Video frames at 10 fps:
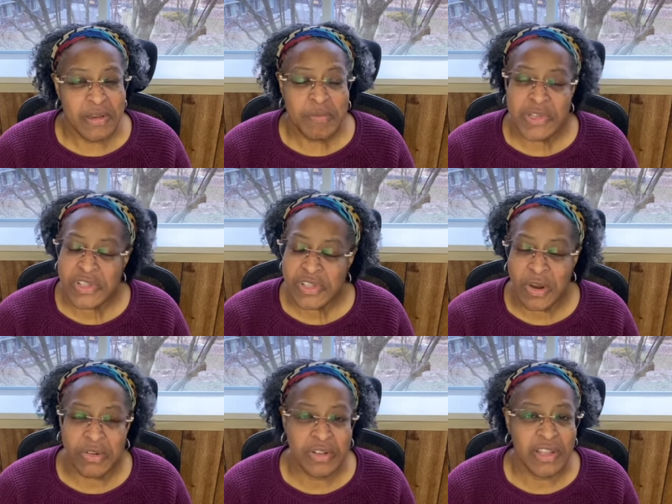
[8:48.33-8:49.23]
but
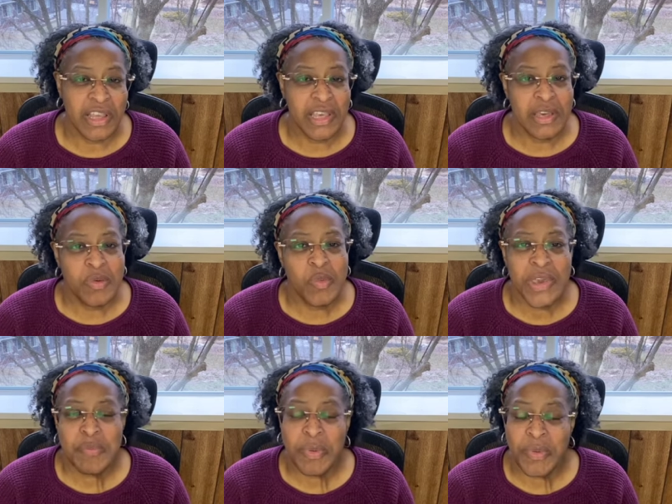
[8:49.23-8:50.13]
certainly
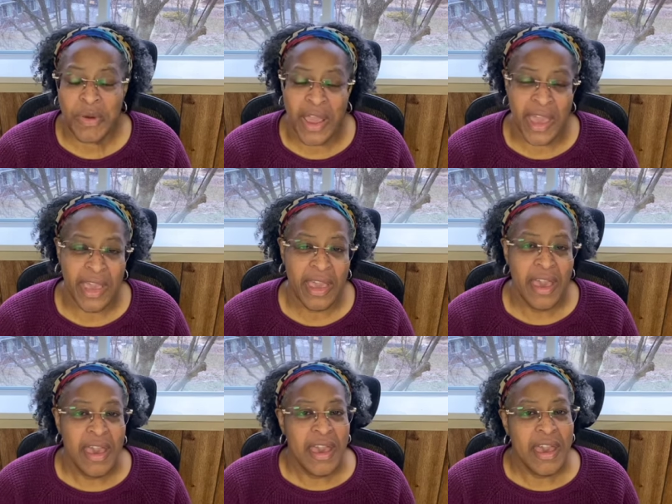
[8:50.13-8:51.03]
we pray
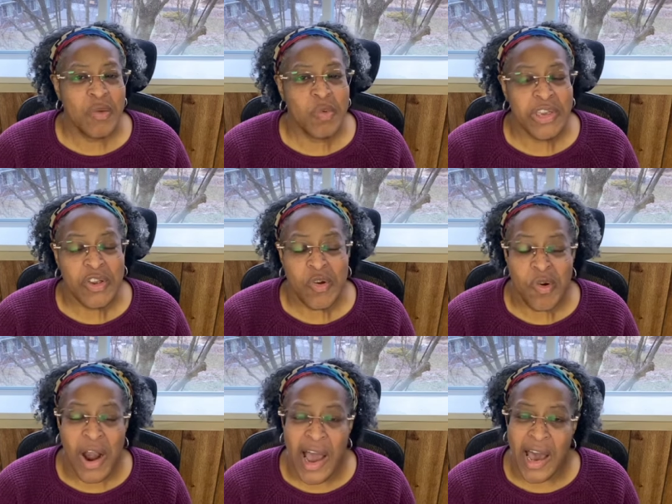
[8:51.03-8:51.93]
and we
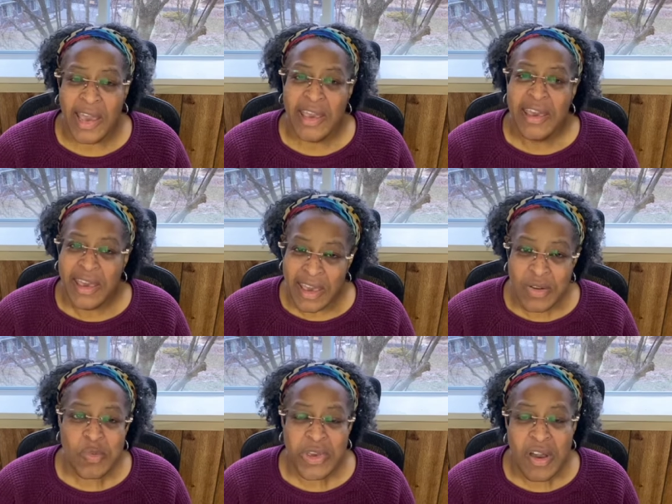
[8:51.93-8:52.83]
cry
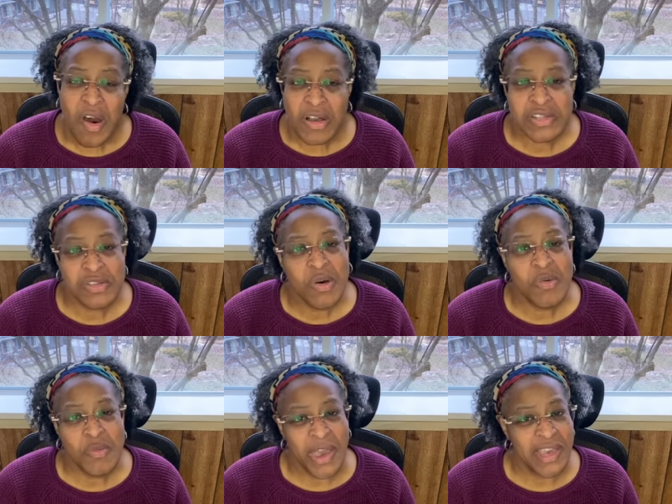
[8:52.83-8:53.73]
and we also
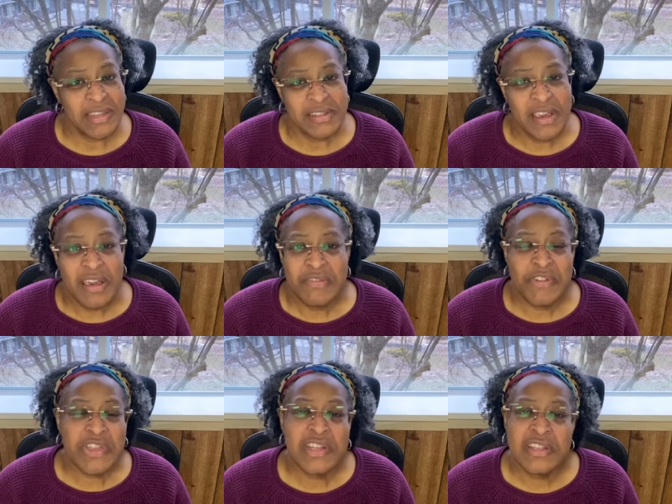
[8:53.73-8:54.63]
wait
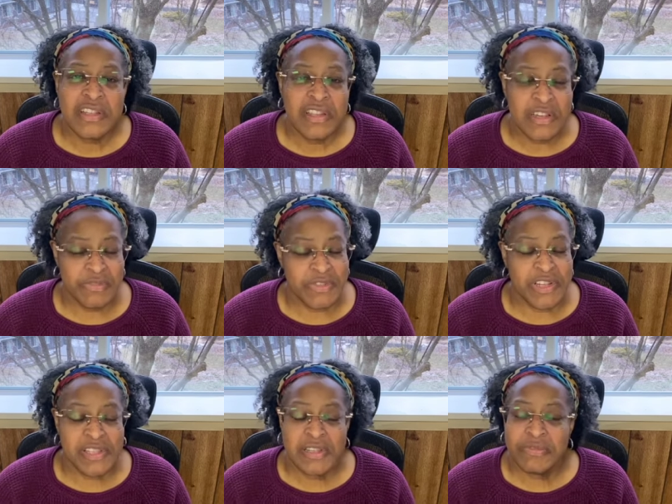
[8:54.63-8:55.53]
for the
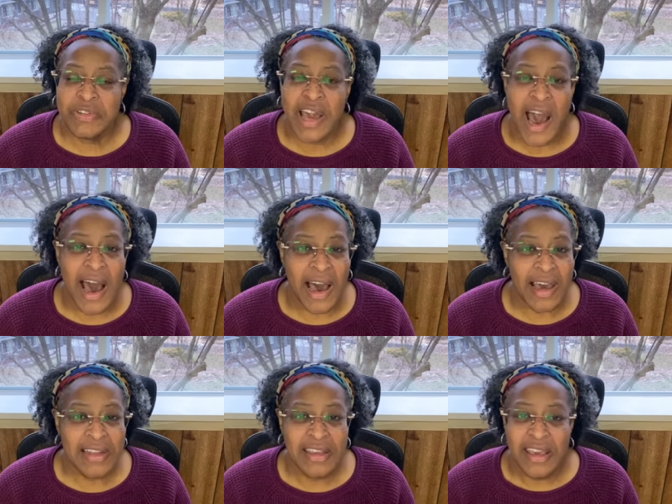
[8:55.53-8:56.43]
deliverance of
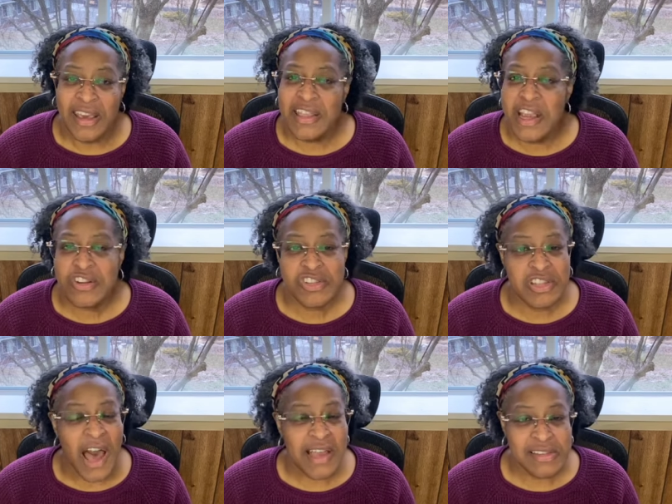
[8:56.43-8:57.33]
God. And there's
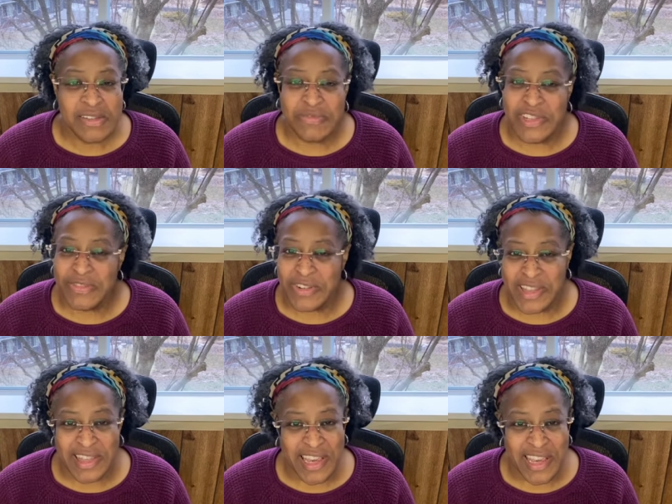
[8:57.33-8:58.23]
lots of
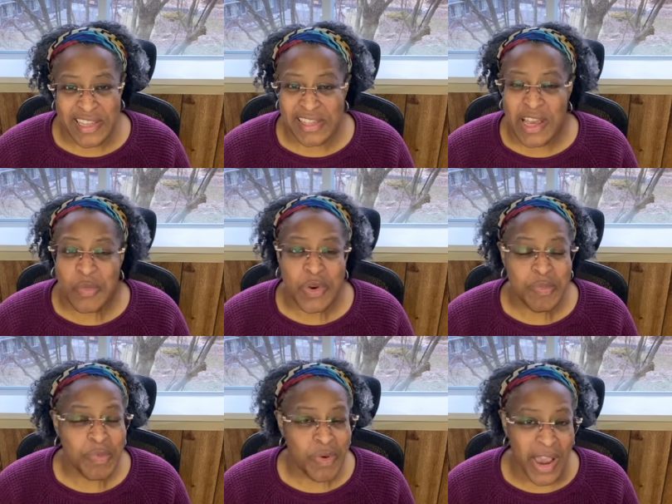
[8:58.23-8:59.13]
different things that we're
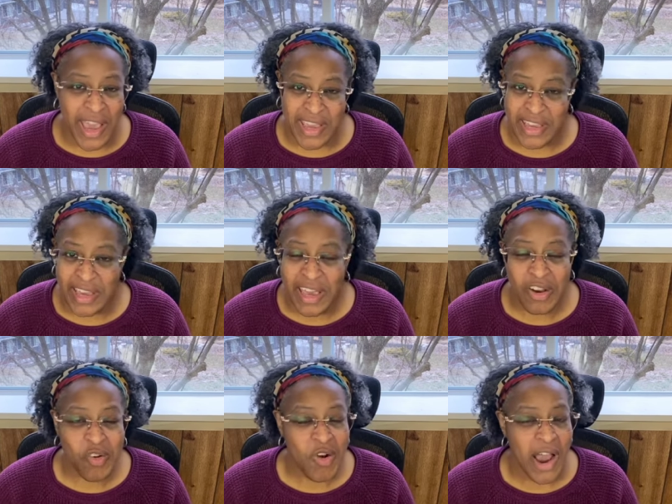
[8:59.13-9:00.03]
praying
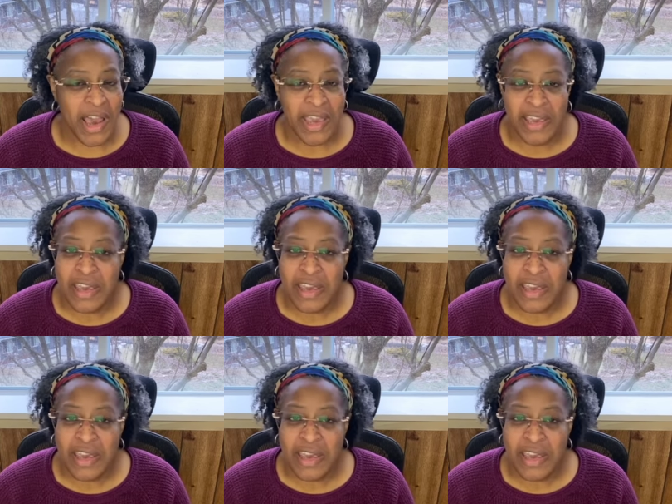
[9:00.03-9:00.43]
and crying